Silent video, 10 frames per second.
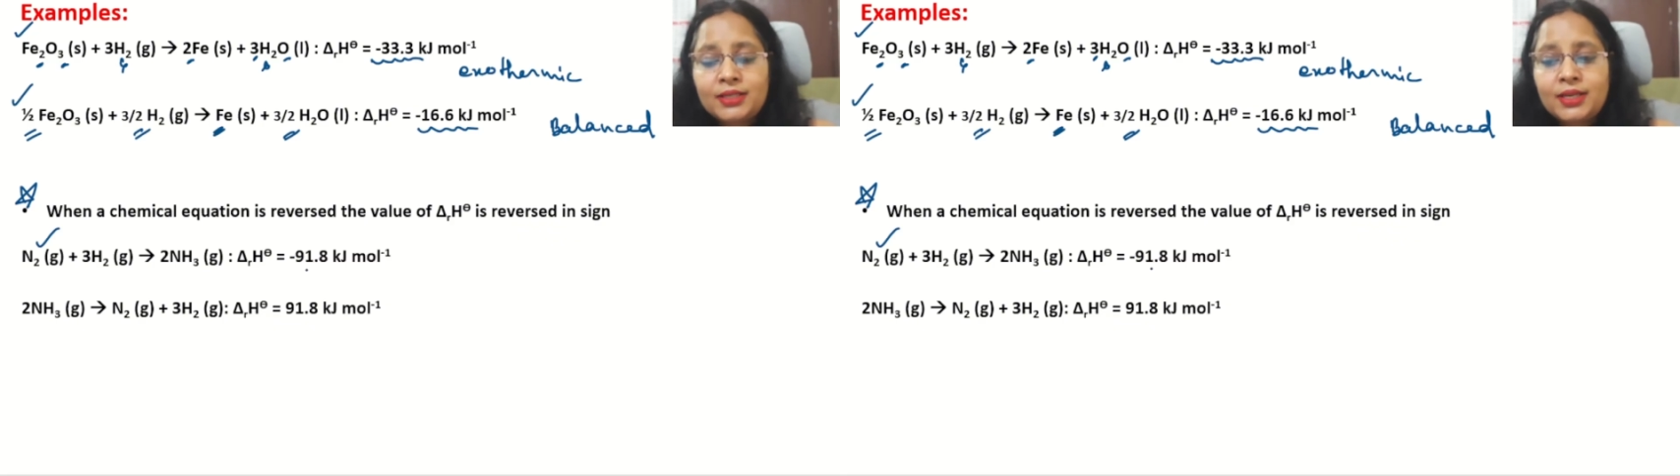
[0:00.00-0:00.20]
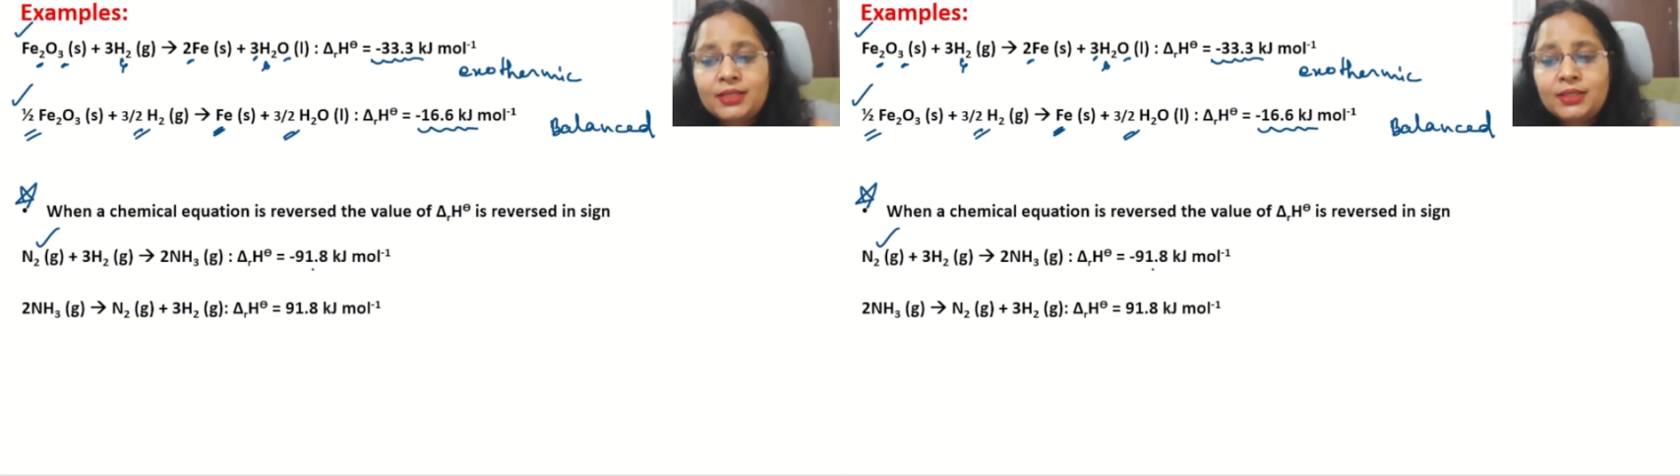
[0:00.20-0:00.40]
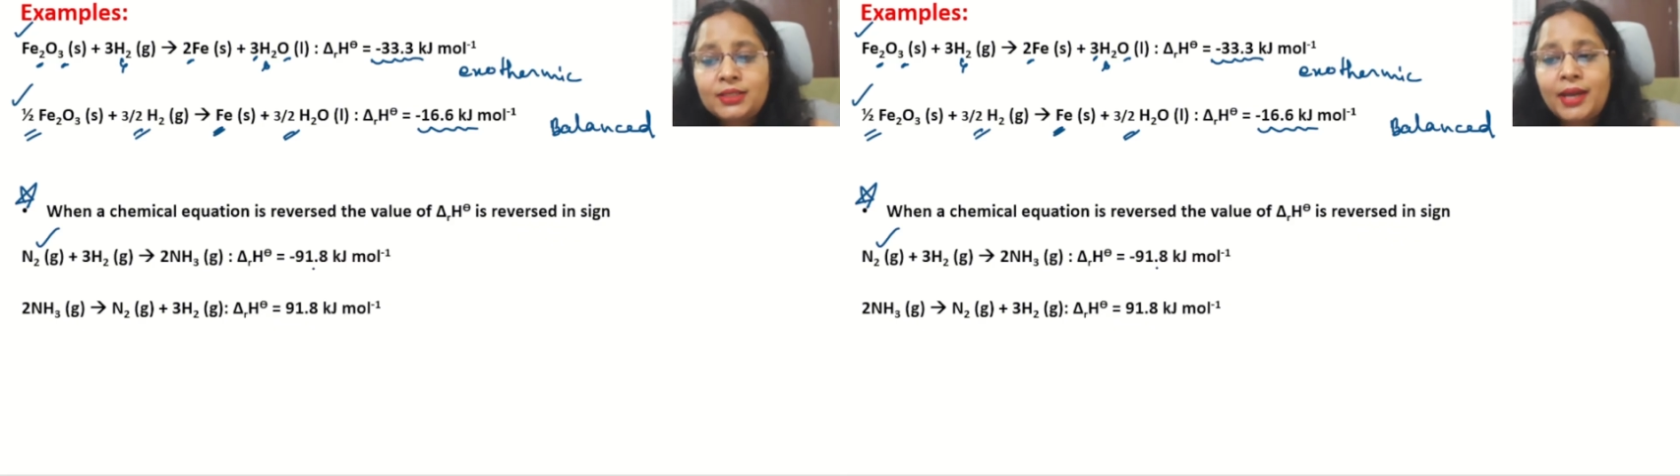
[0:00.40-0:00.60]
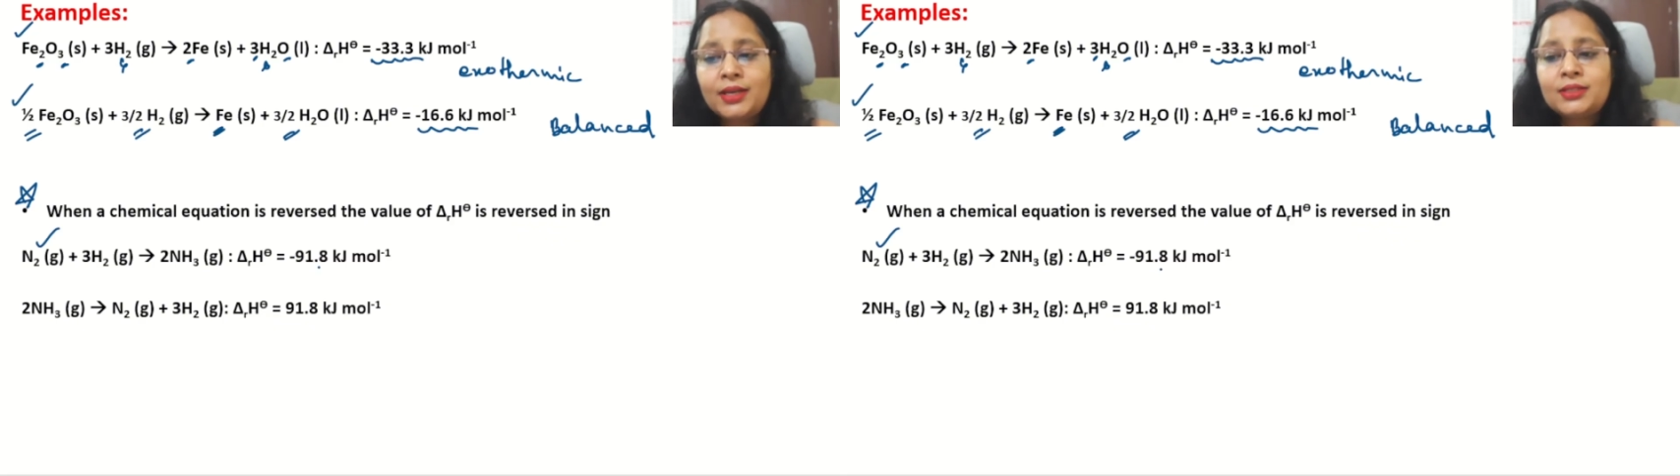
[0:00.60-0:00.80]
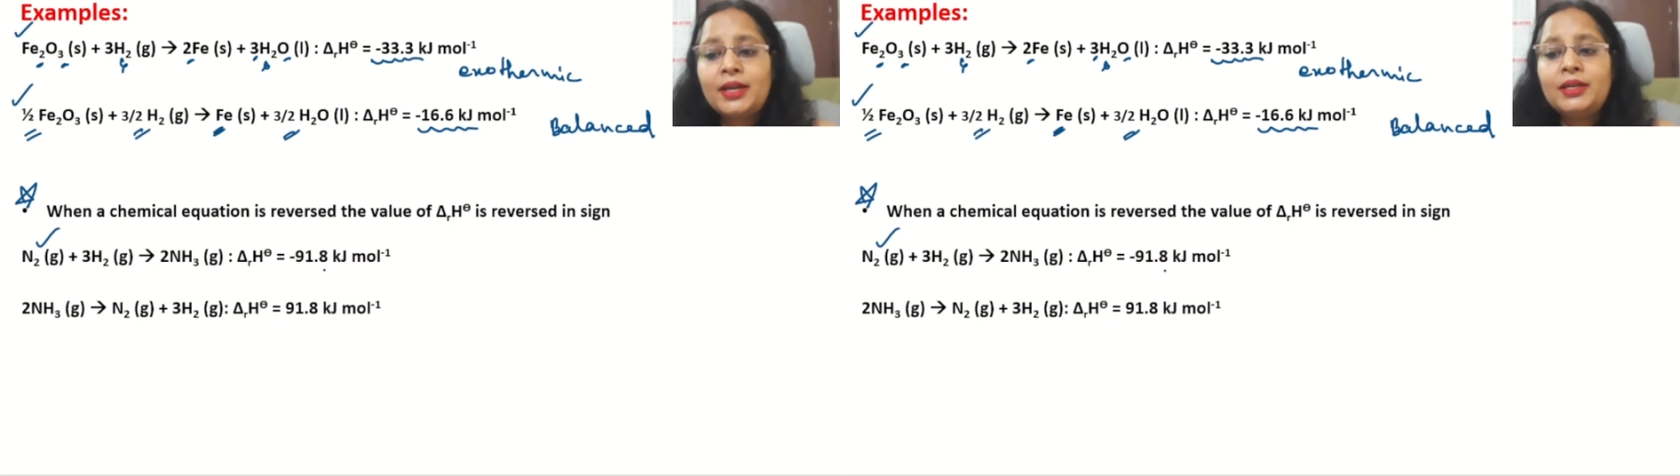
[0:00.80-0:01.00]
is minus
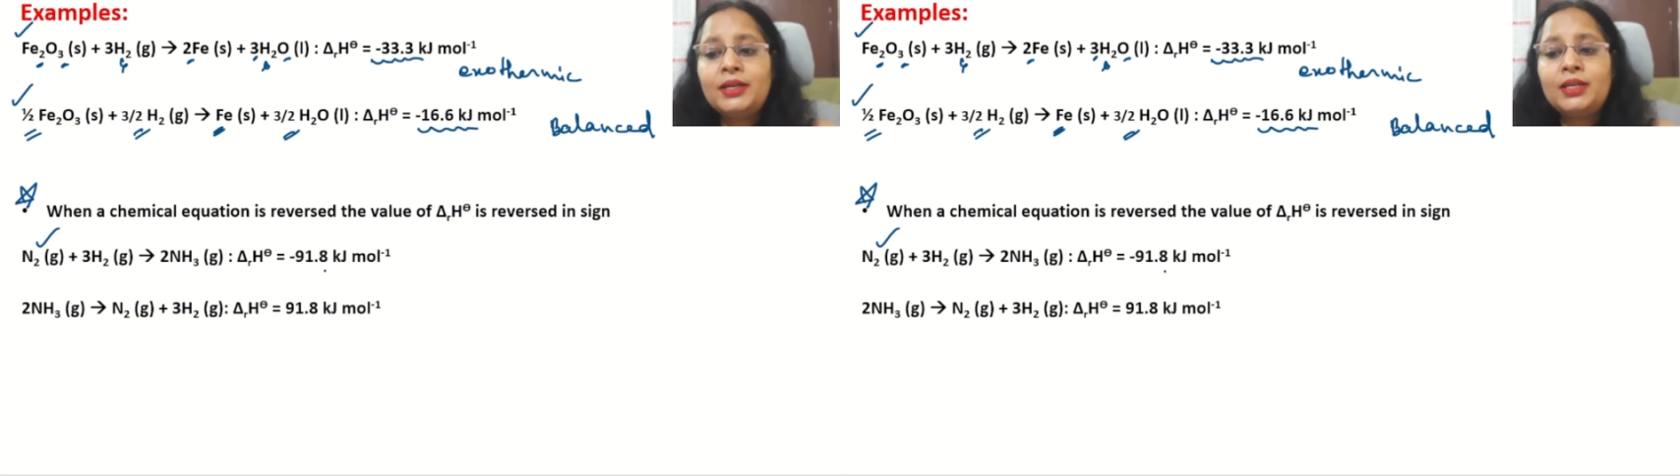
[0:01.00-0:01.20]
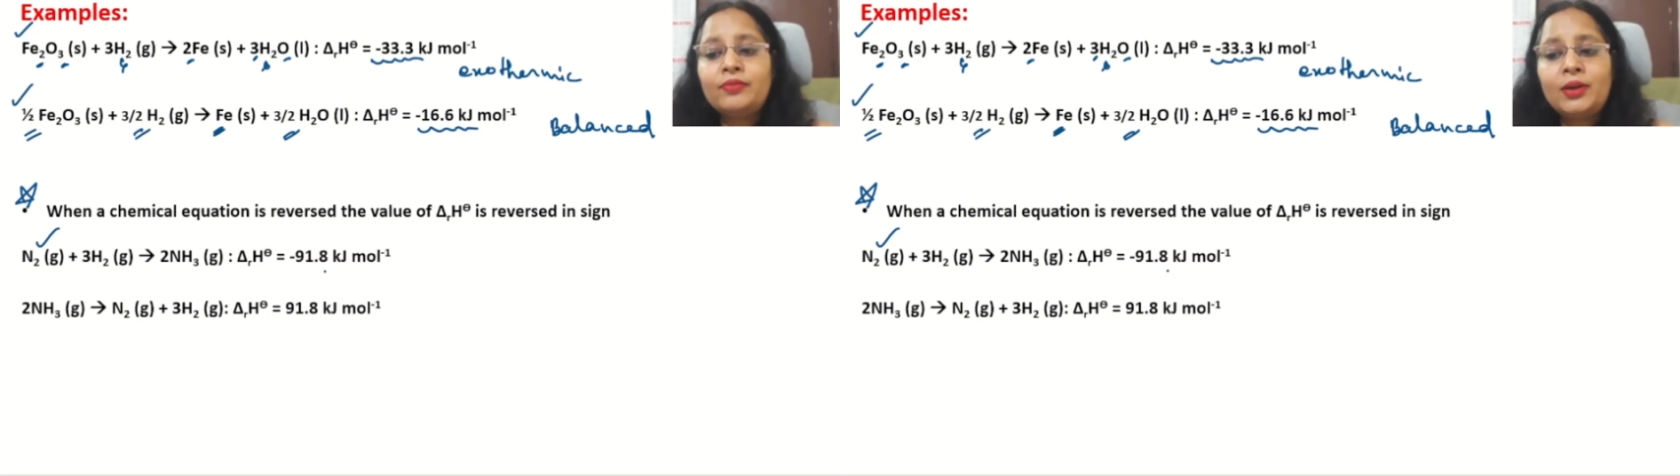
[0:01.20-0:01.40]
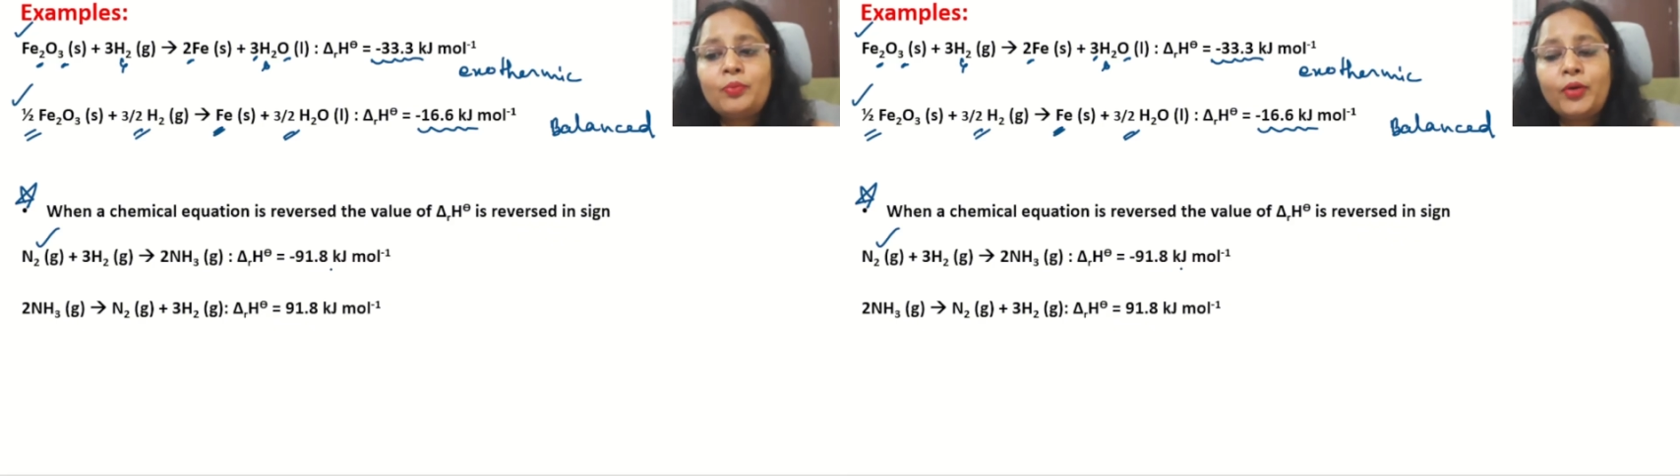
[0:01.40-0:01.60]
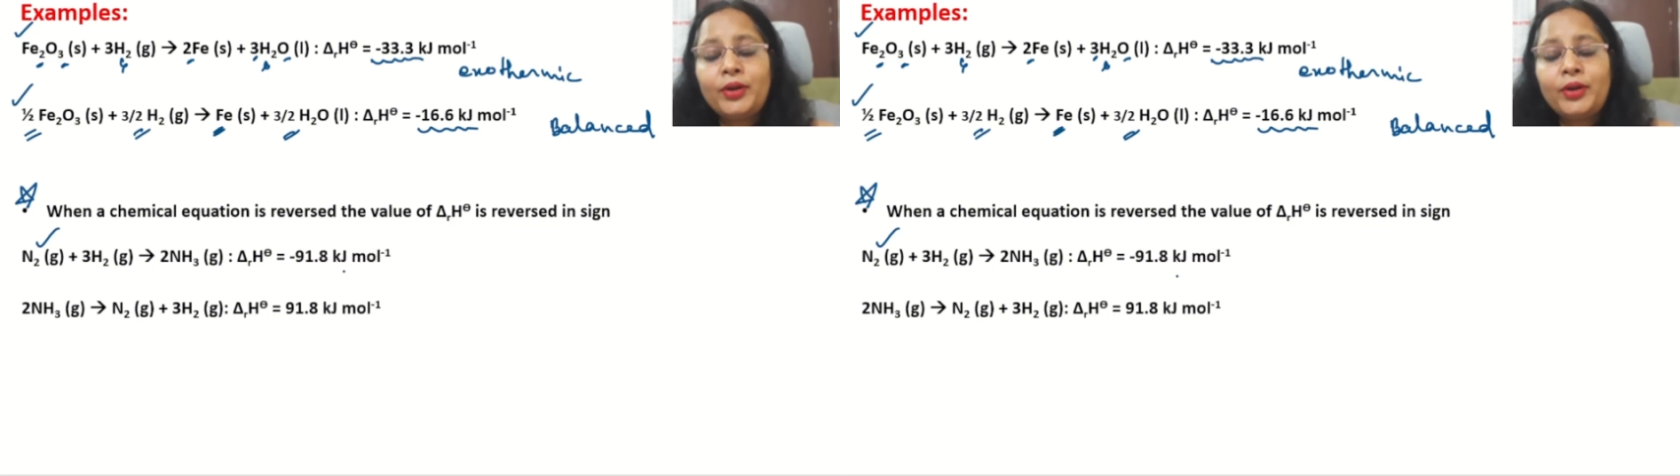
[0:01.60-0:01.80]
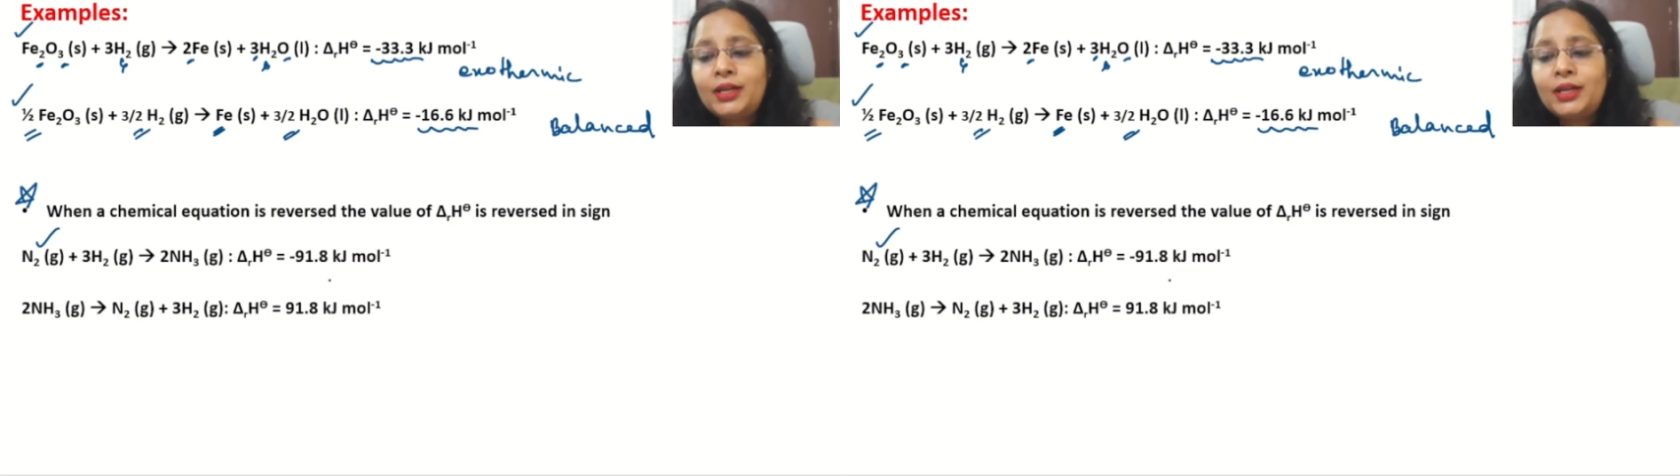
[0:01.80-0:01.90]
91.8